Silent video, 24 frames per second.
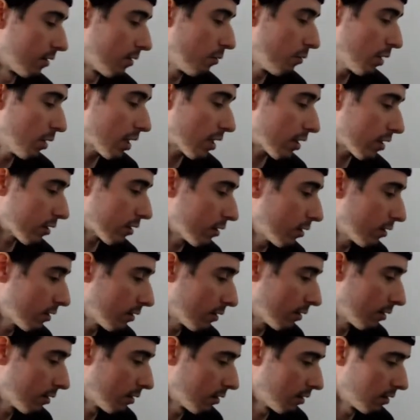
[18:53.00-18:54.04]
What else?
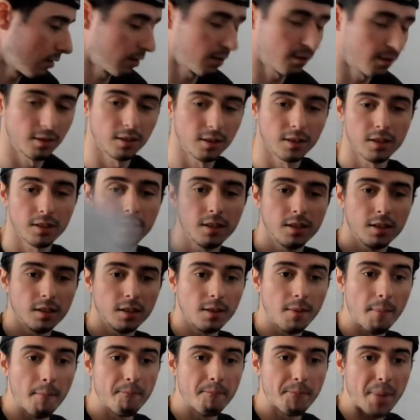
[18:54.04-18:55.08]

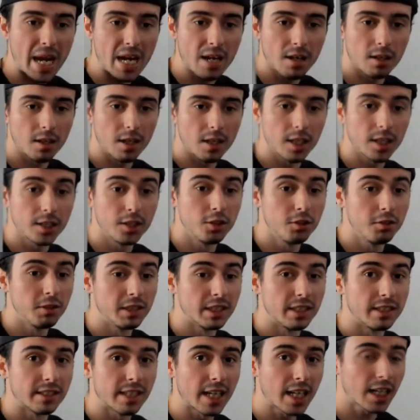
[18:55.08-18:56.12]
Bam! I knew
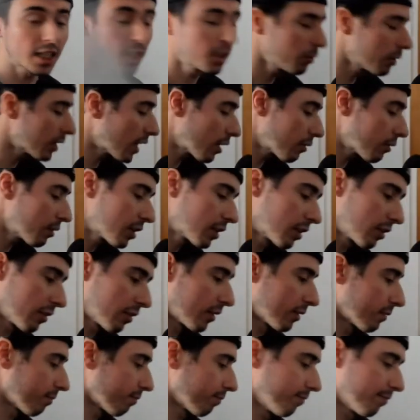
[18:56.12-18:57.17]
exactly what I was
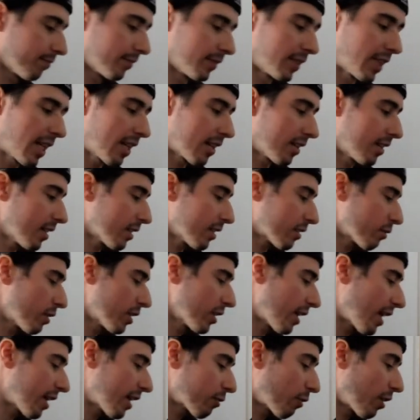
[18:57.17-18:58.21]
doing. Yeah,
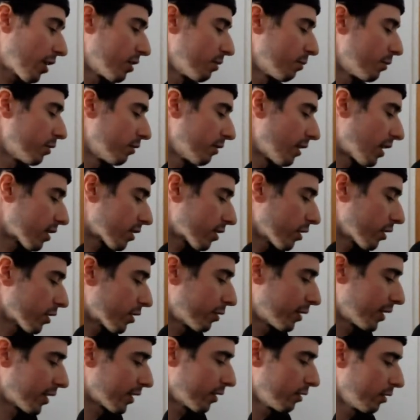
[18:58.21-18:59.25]
that's why you moved on so
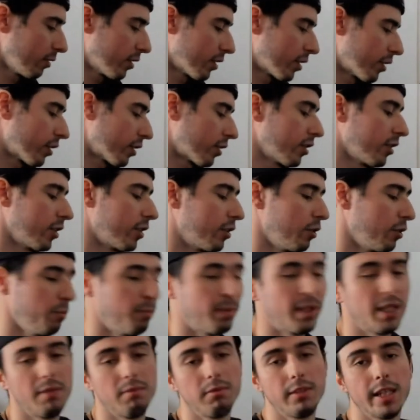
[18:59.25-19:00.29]
quick. You understood. You
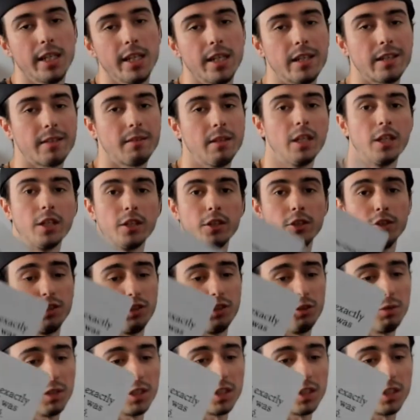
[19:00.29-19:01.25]
peeped game. You